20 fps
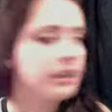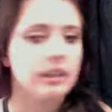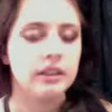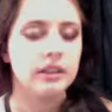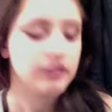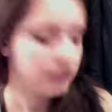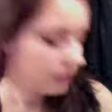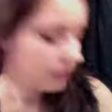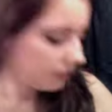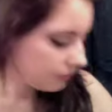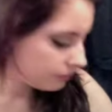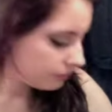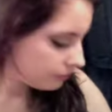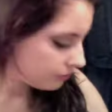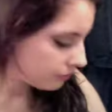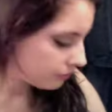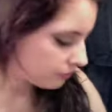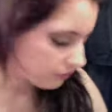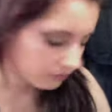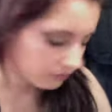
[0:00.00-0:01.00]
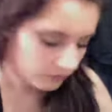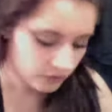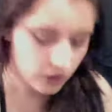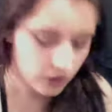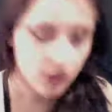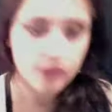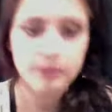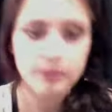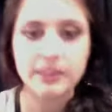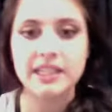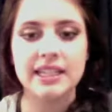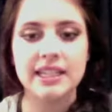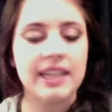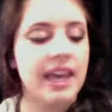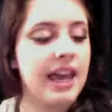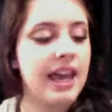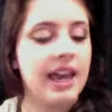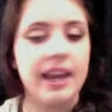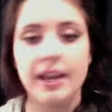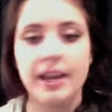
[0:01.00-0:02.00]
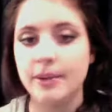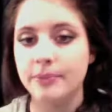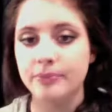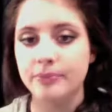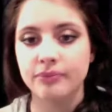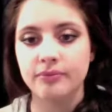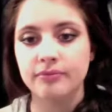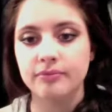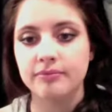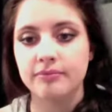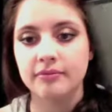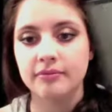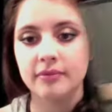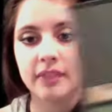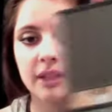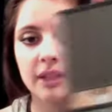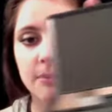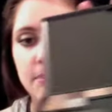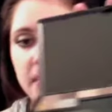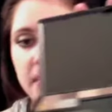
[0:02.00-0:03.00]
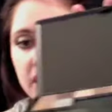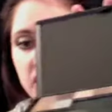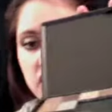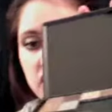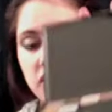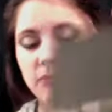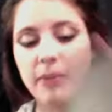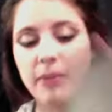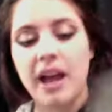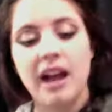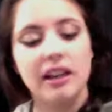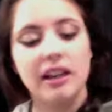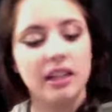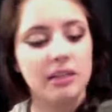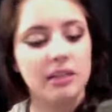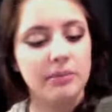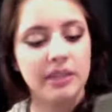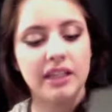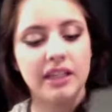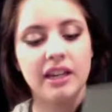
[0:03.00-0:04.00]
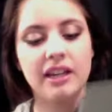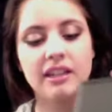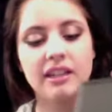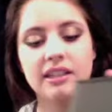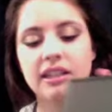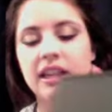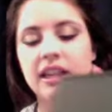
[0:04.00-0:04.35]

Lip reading: little Urban Decay makeshift palette because